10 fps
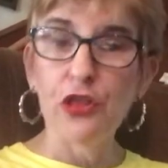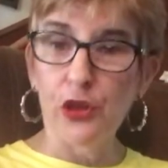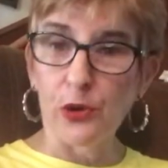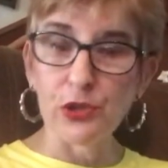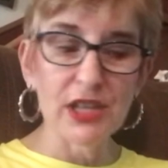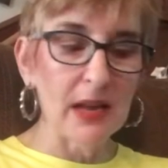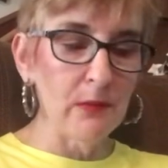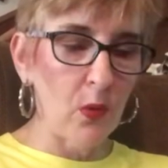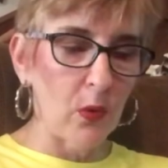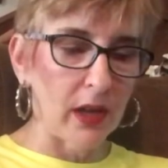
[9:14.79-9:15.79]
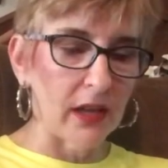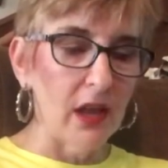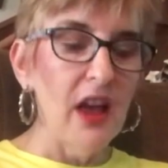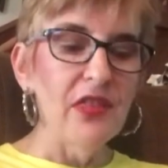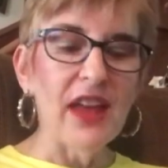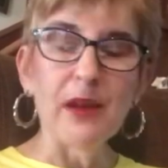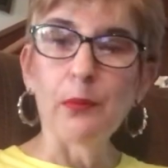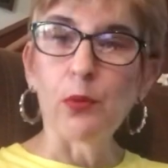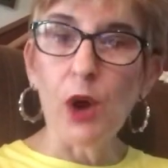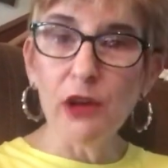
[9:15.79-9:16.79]
Thursday morning. They
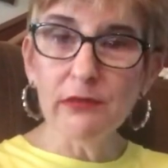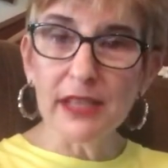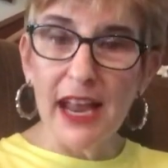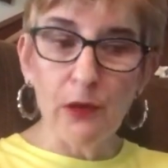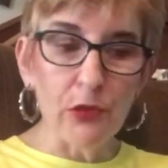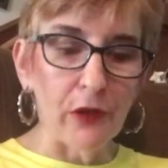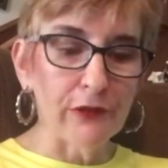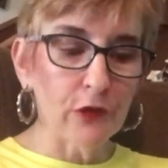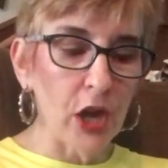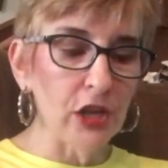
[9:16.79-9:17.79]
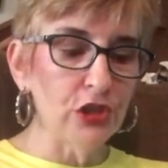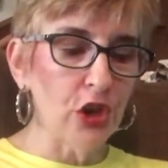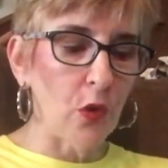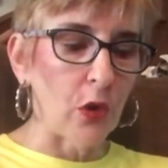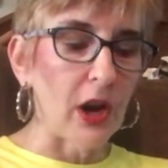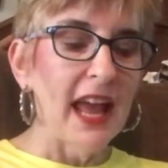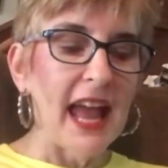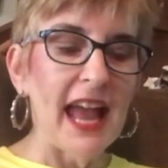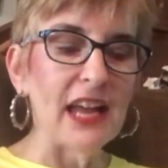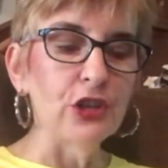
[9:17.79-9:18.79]
broke down the front door
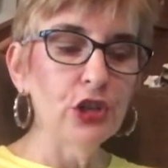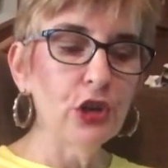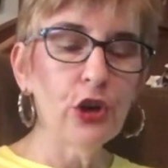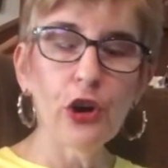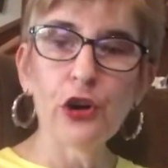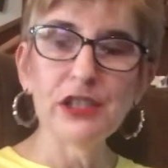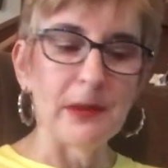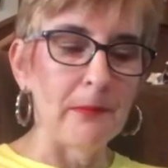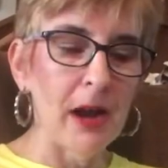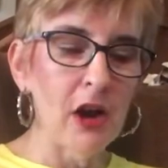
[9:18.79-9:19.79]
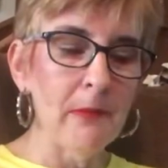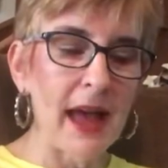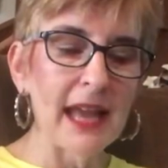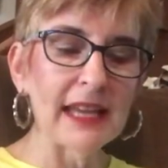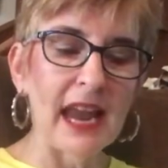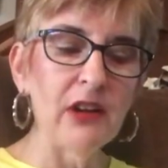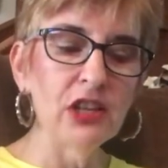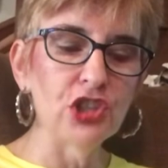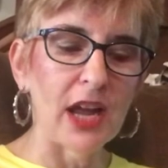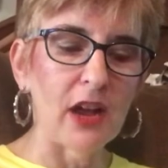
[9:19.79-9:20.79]
and took her to Merrimack County
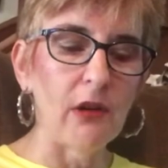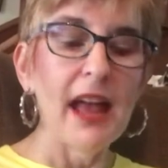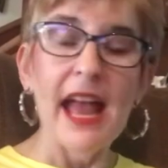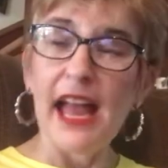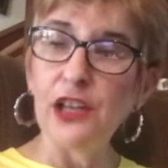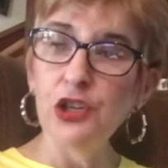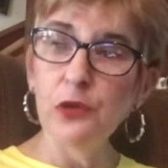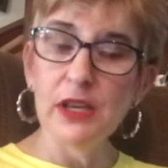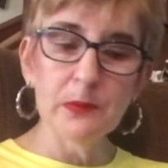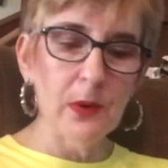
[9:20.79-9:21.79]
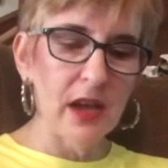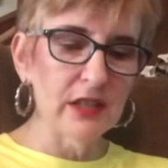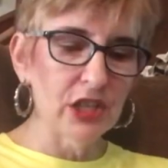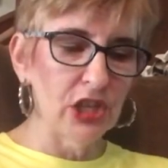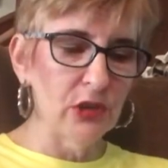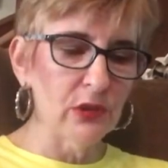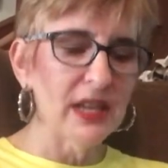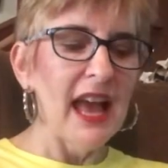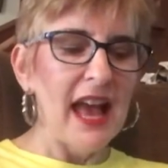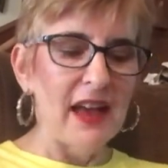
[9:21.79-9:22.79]
Jail, and U.S. prosecutors
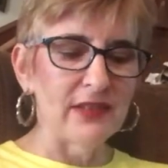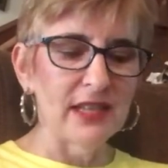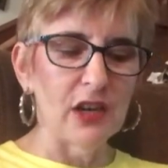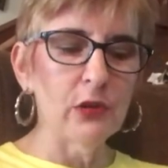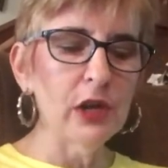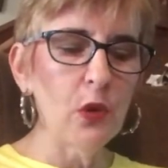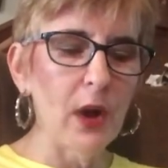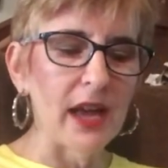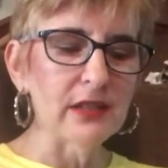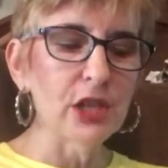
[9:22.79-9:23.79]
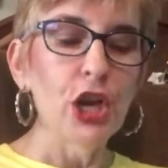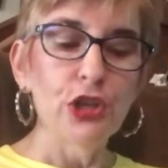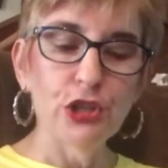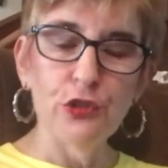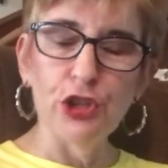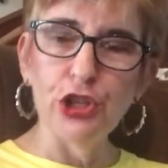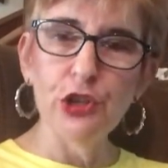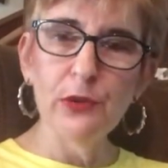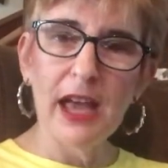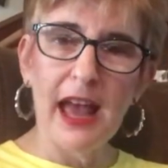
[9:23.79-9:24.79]
have sent a request to the
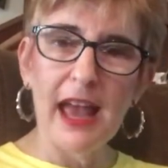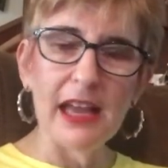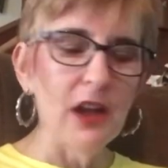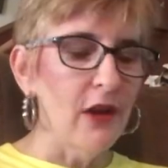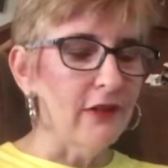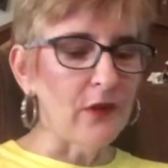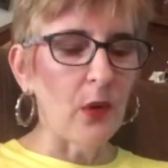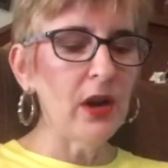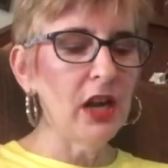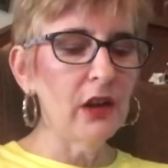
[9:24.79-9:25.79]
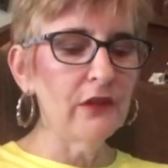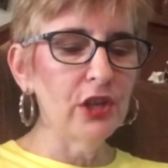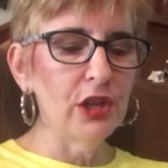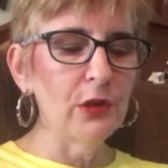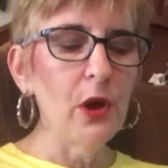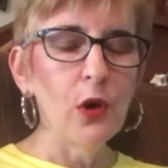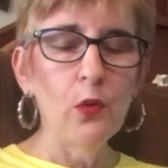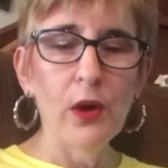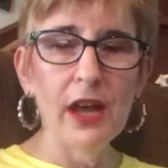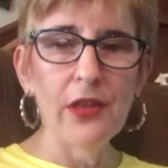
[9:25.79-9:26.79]
U.K. for an interview
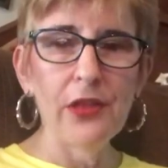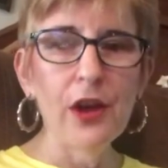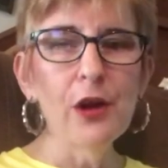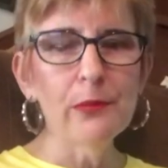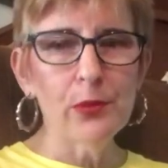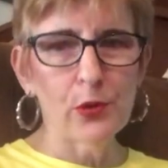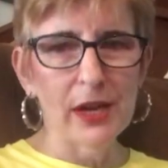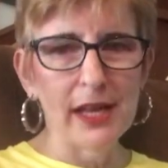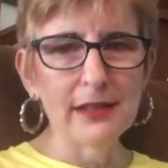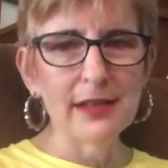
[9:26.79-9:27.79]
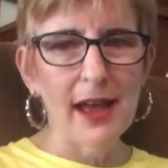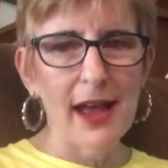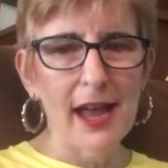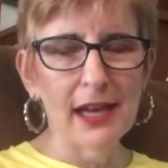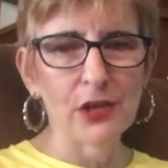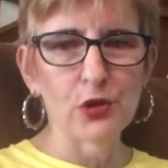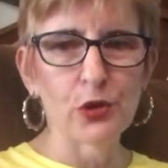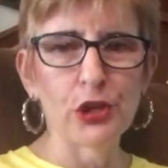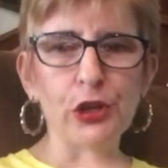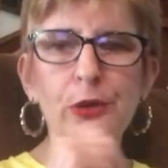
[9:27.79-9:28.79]
with Prince
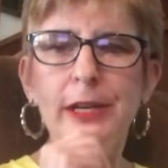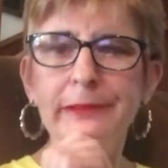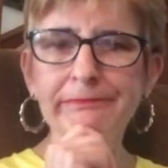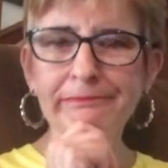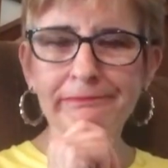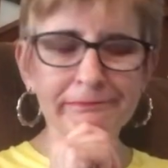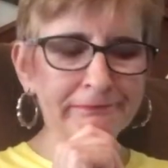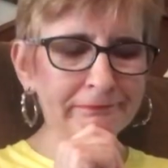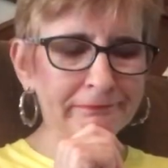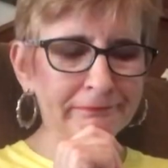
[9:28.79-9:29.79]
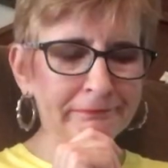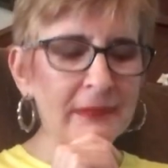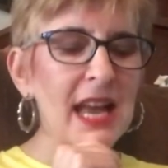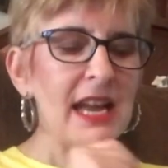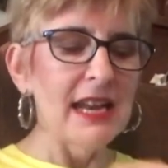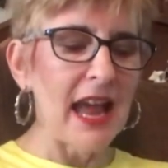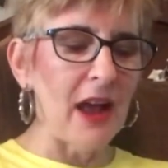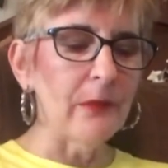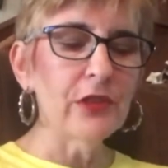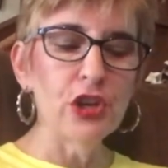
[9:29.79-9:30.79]
Andrew. Hmm.
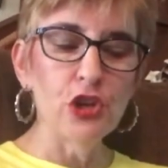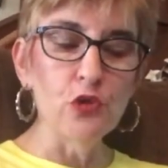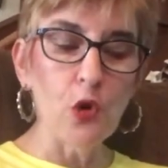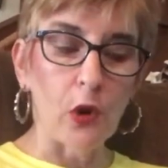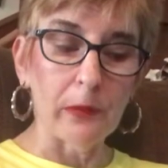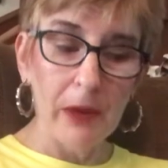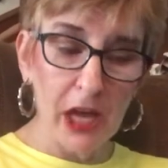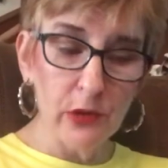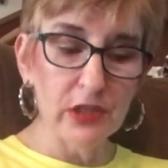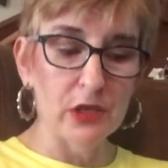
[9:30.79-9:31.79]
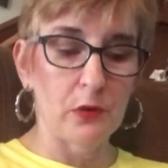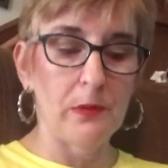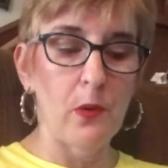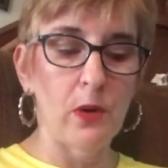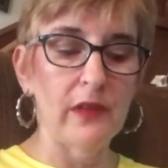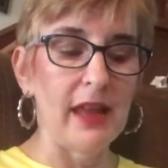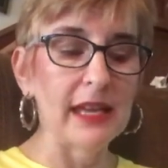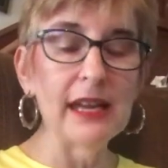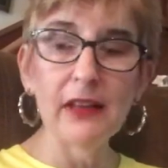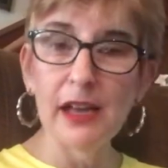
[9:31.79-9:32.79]
Now, the New York Post is reporting that
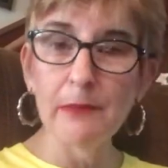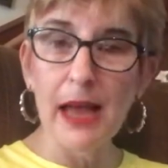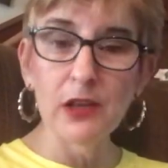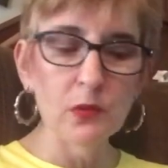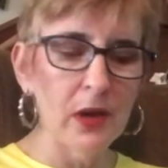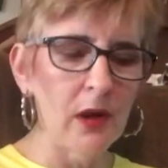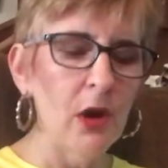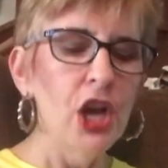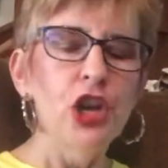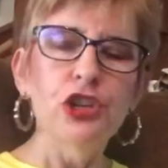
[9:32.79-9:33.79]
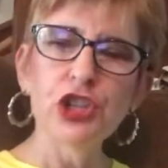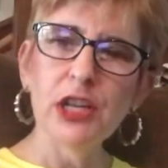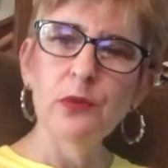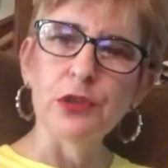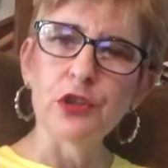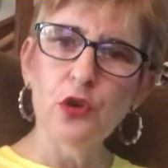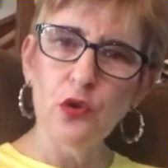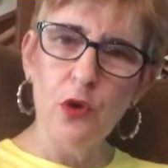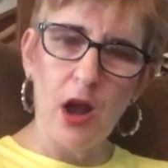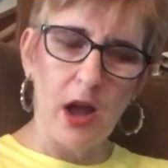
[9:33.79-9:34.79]
Ghislaine Maxwell, she was
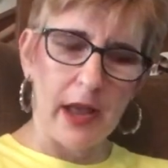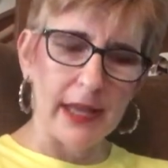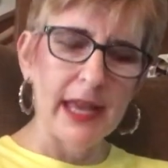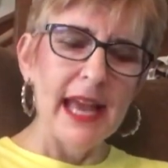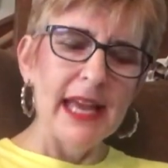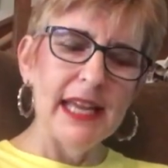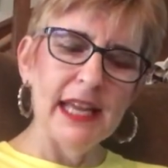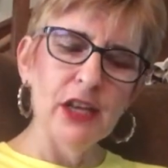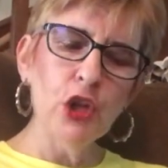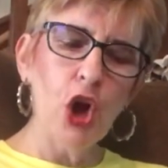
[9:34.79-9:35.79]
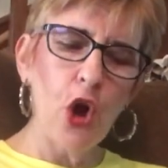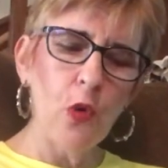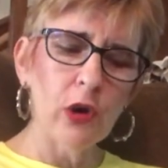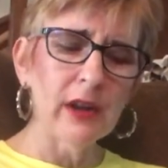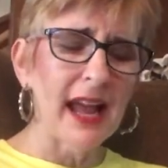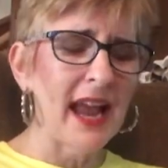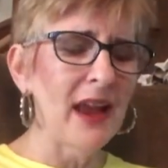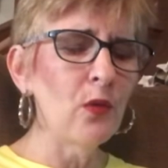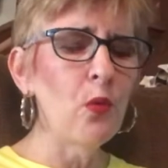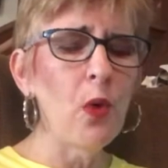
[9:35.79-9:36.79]
crying in court
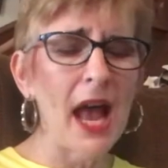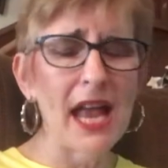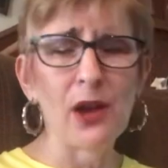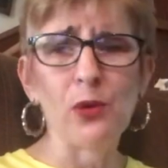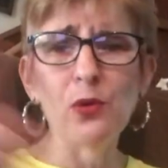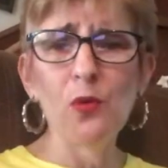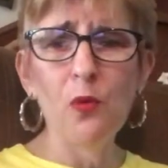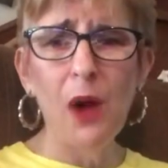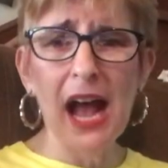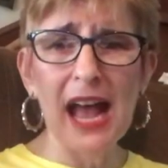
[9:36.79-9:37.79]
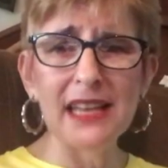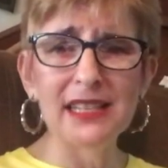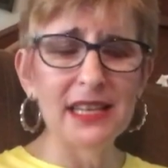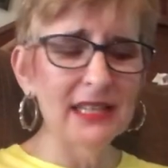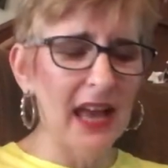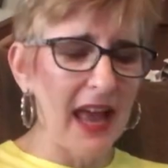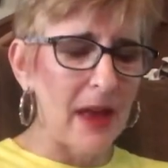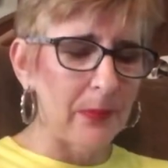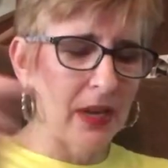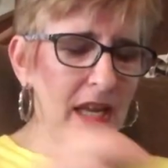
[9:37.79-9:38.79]
and wailed, why is this
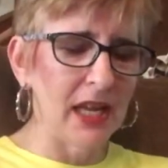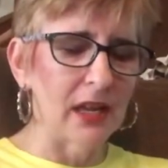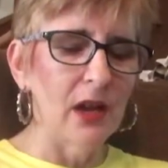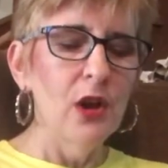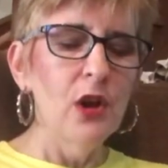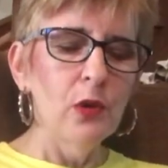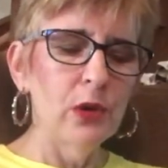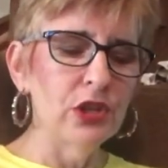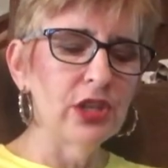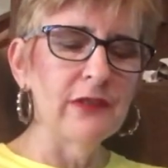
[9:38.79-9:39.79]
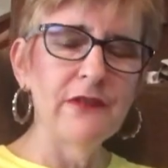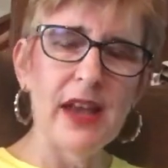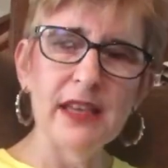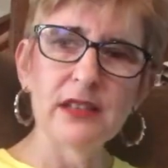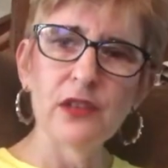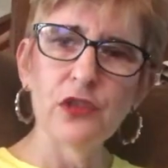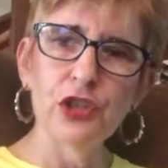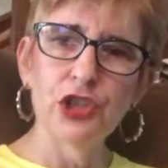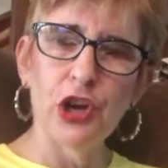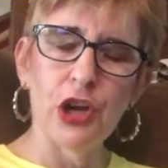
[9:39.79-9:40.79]
happening? When she faced the
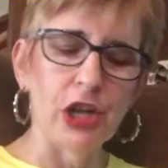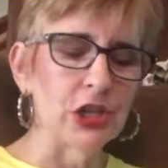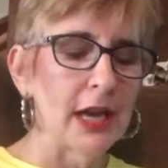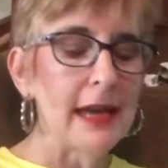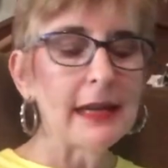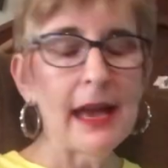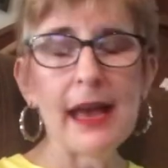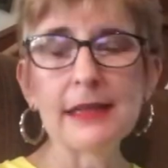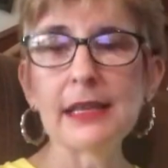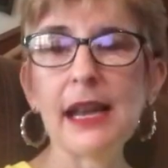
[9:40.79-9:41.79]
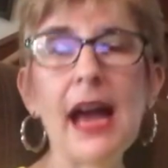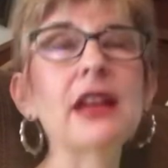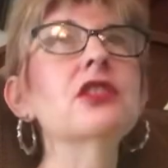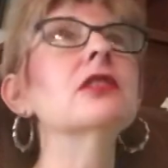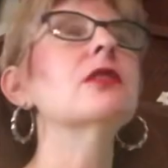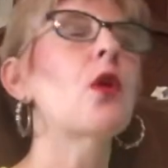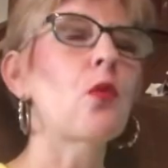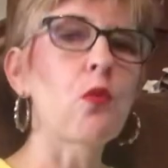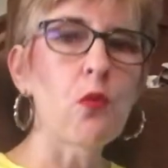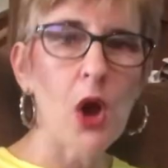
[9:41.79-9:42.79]
judge. Guys, can I just
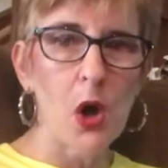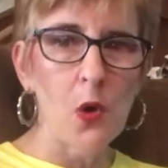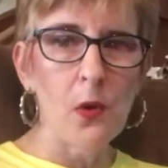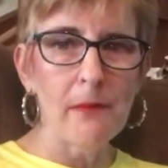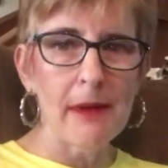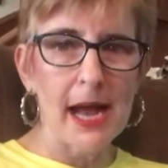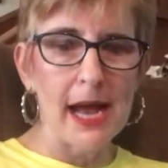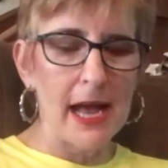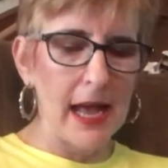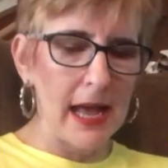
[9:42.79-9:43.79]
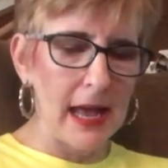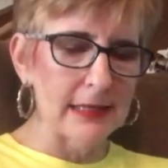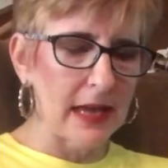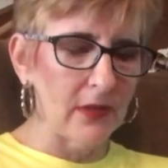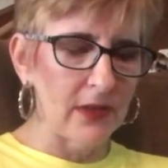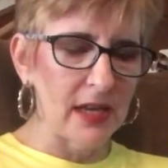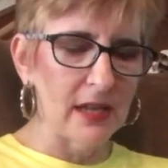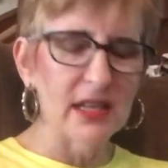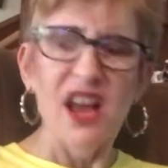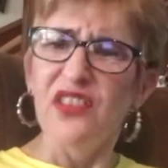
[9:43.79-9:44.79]
roll my eyes at
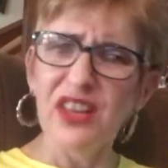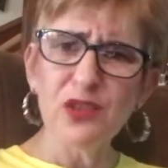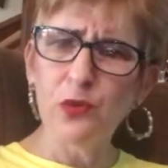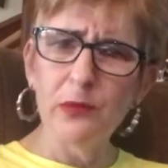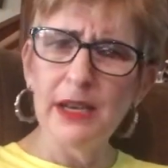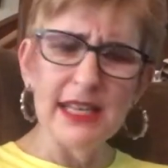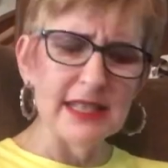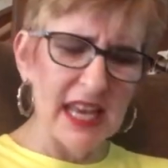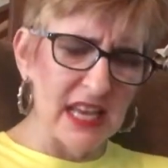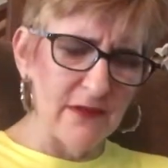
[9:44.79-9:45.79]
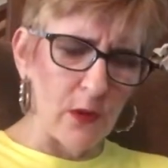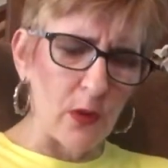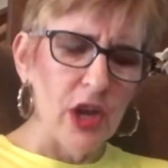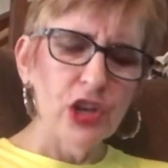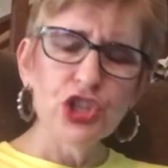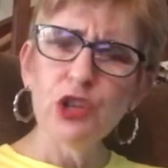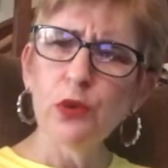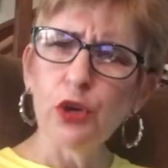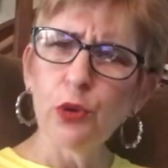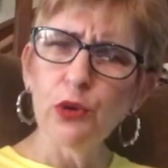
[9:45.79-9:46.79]
this? This woman is evil. She
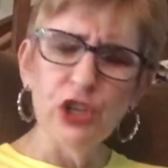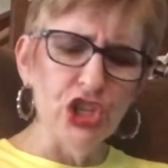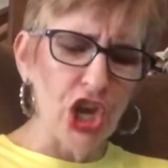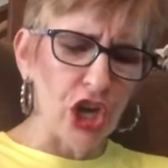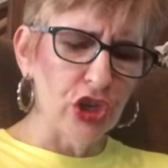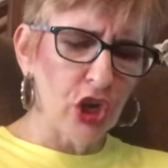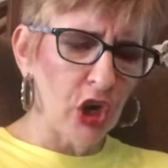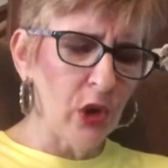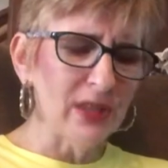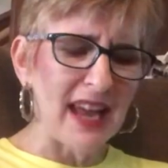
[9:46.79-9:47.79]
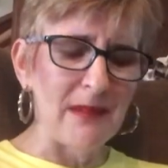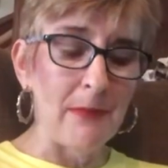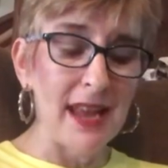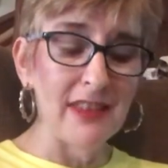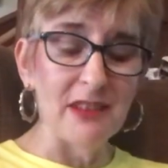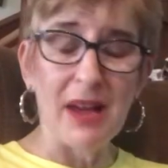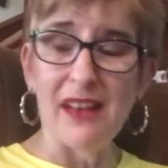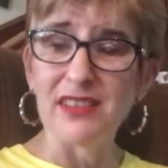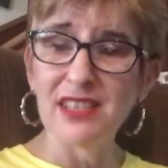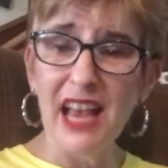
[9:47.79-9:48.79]
recruited young girls and made them have
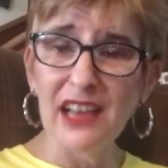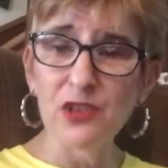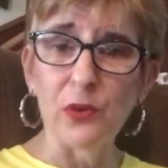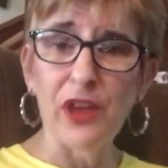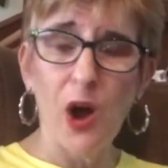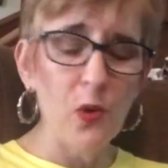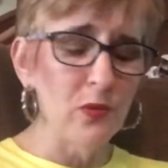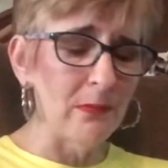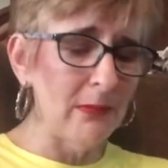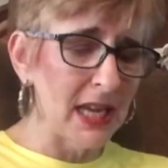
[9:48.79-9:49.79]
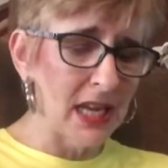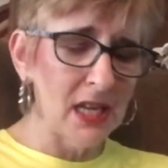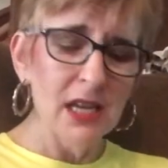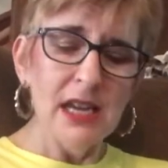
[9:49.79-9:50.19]
sex with old men.